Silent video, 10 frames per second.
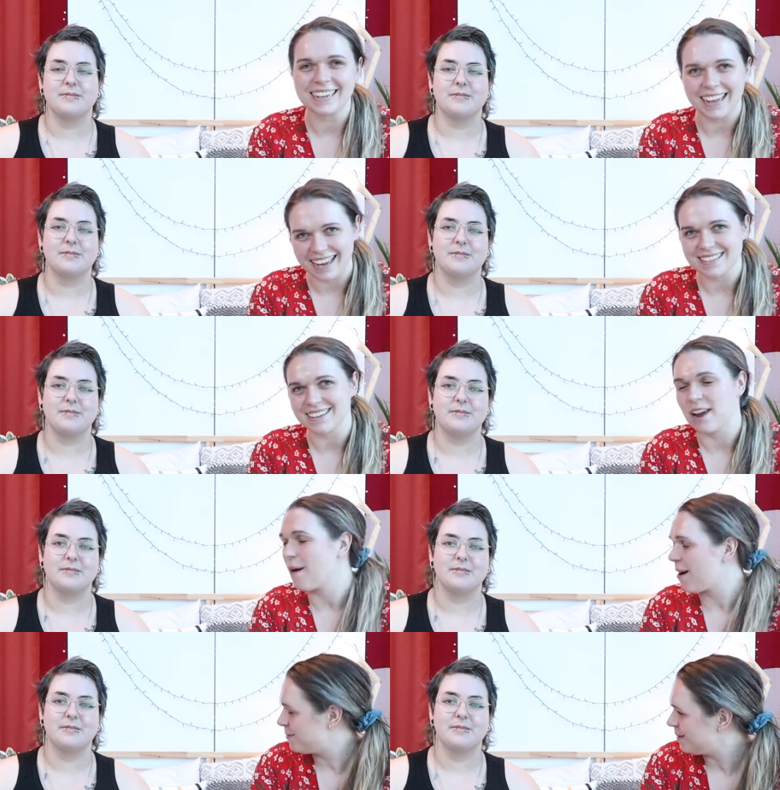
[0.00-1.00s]
Speaker 1: guest. I'm
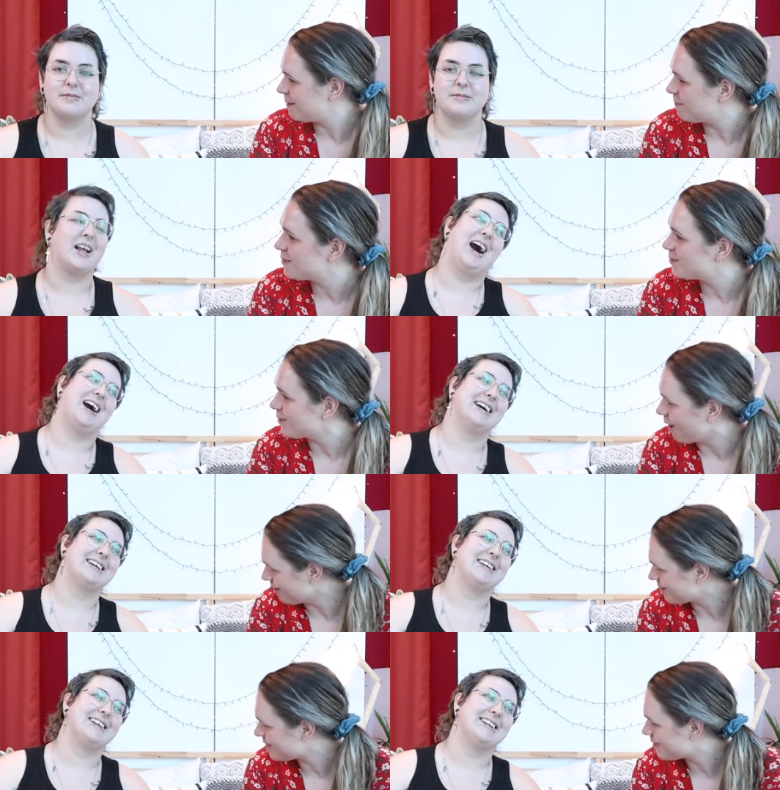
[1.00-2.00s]
absolutely
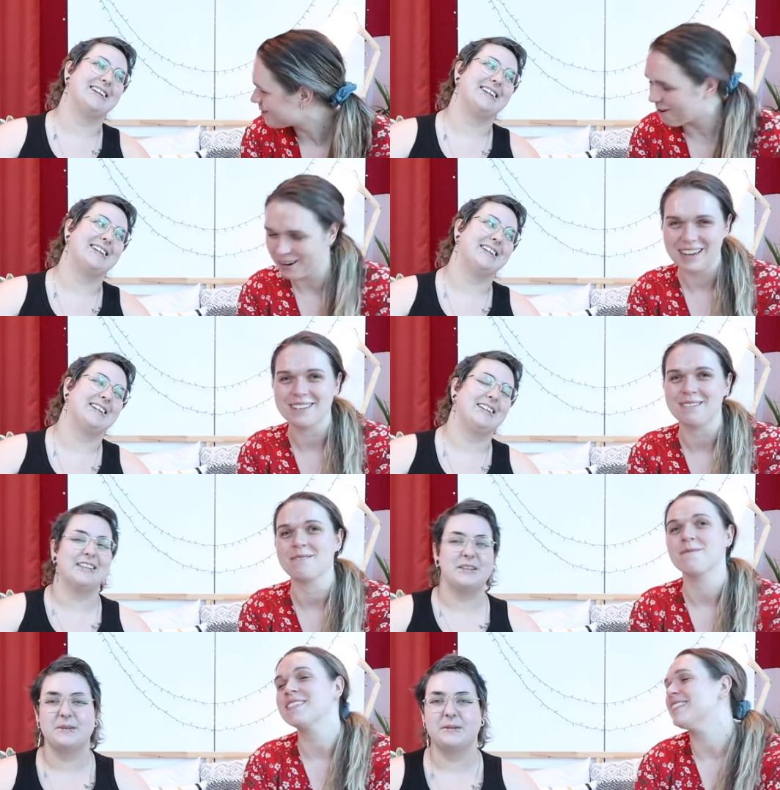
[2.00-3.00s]
stoked talking to
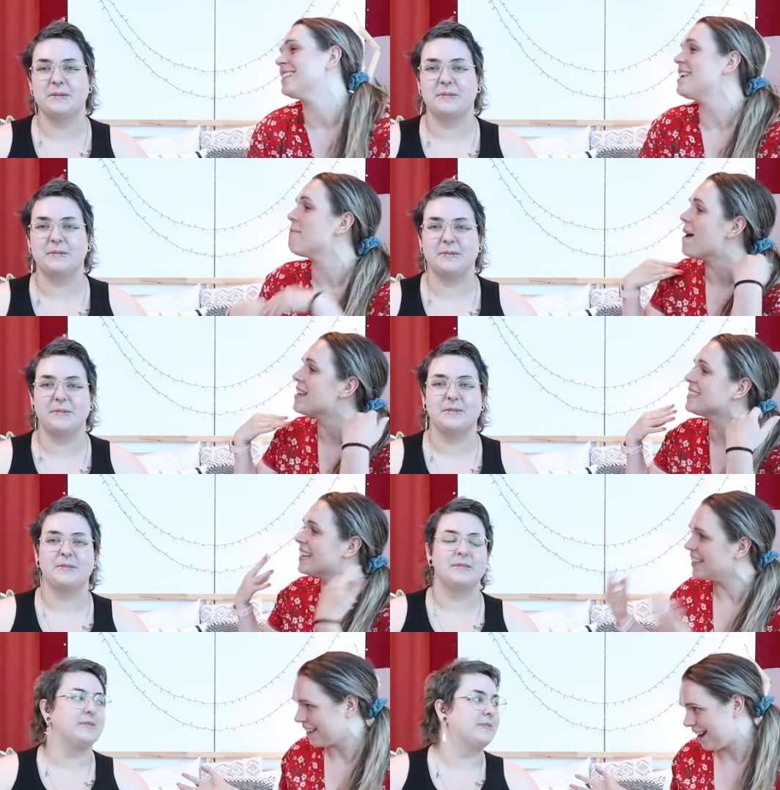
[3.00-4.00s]
them. This is the amazing
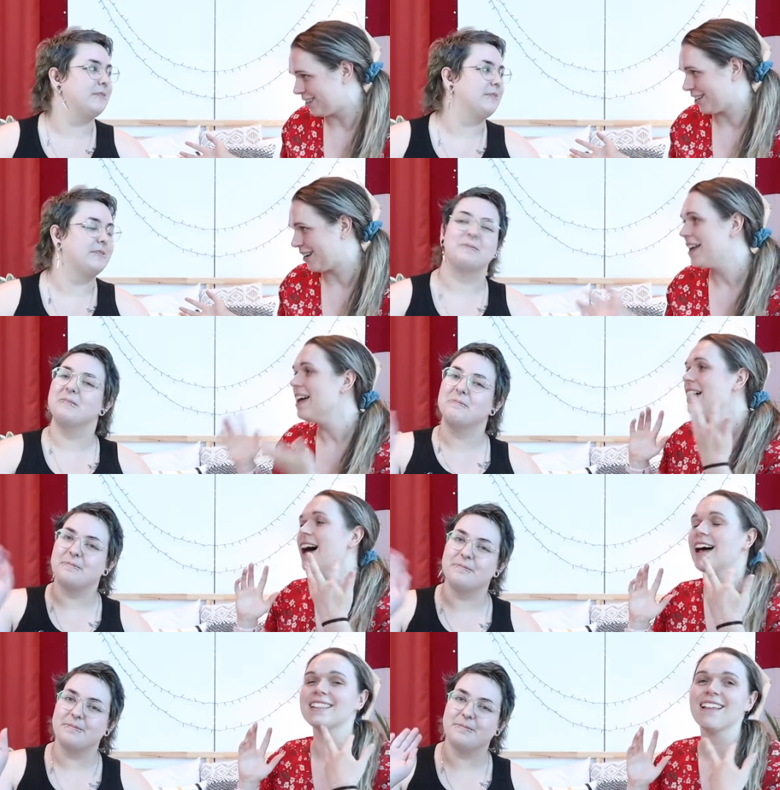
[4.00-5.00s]
Elijah.
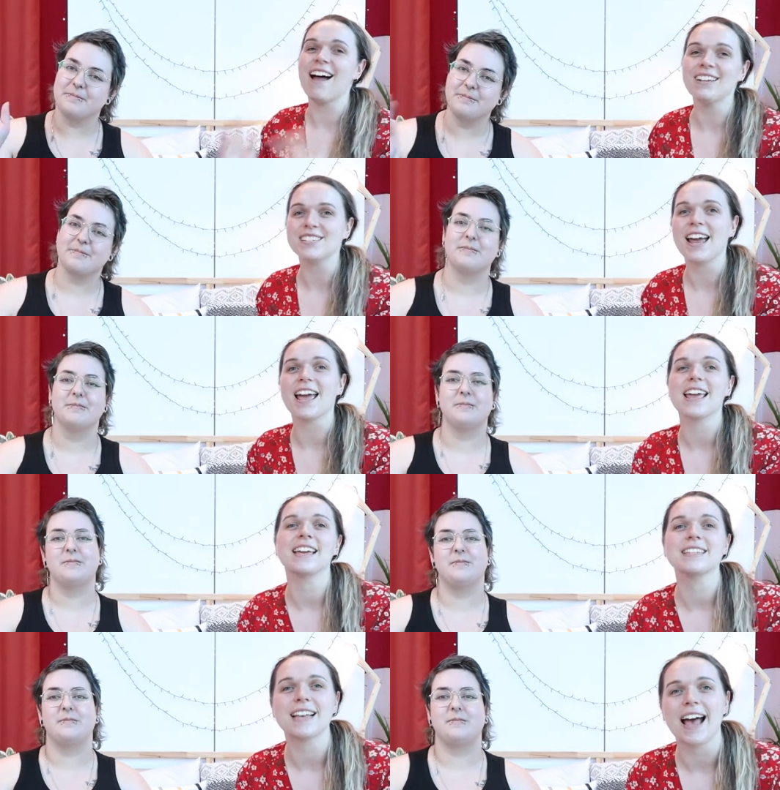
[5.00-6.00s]
Elijah
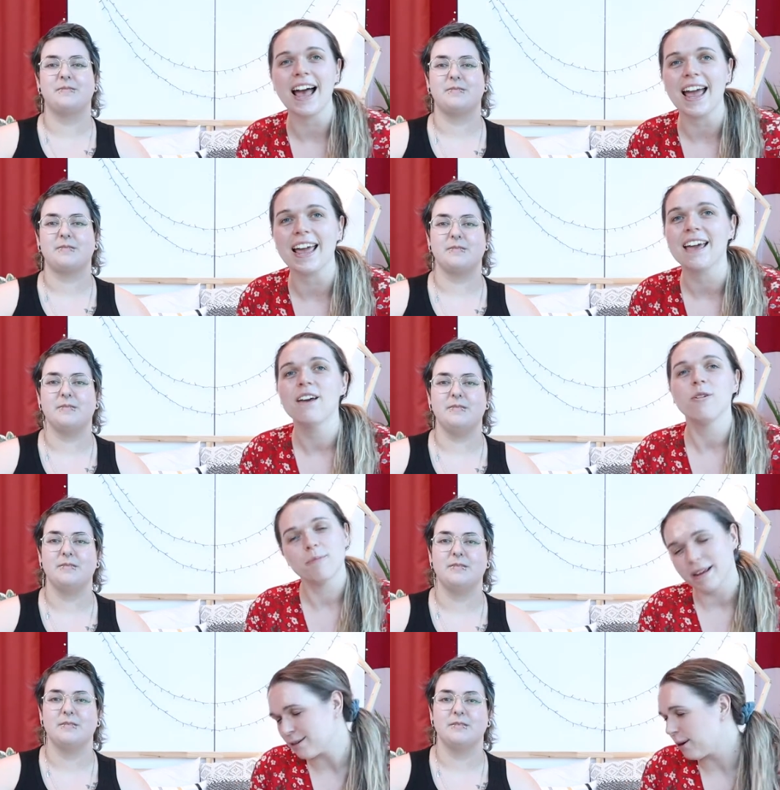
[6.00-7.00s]
is a
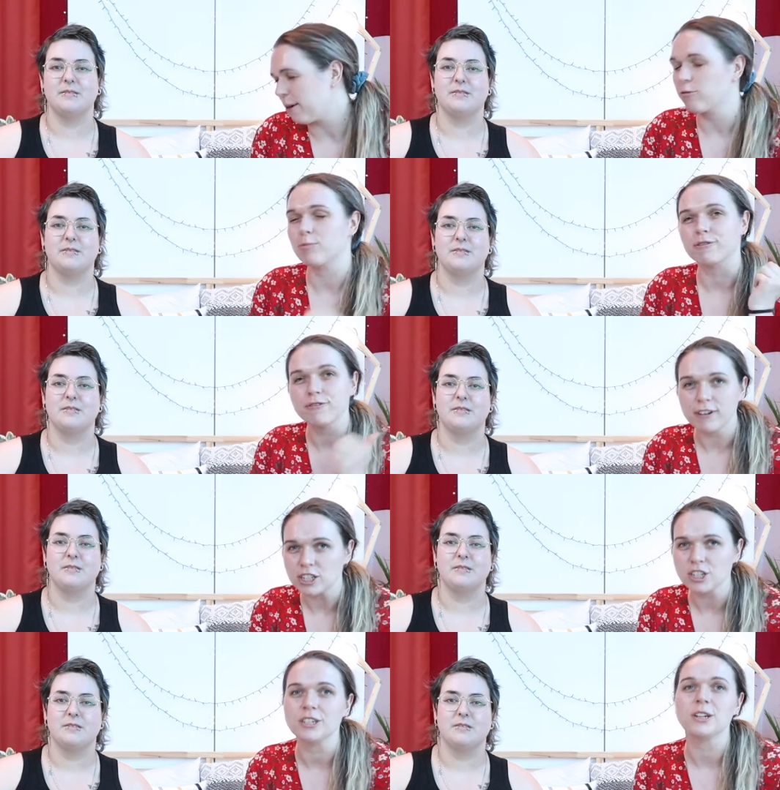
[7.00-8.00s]
mental health
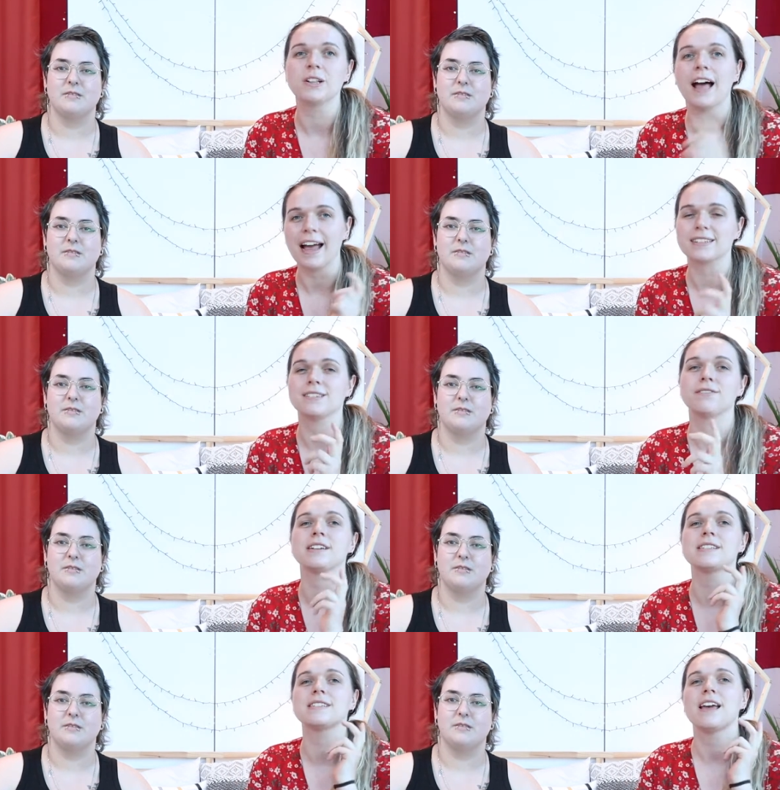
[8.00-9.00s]
professional,
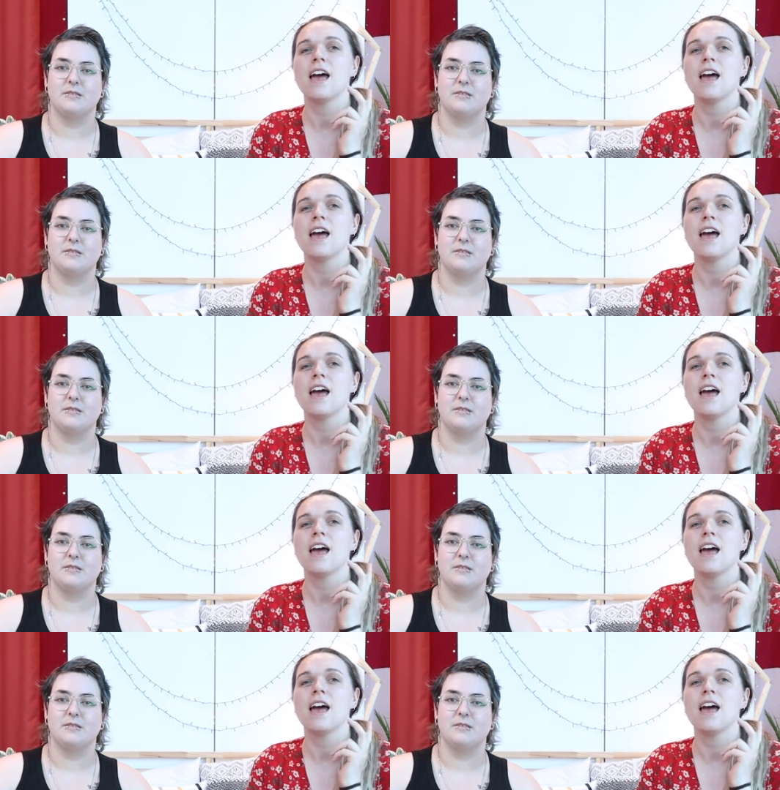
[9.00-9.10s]
activist,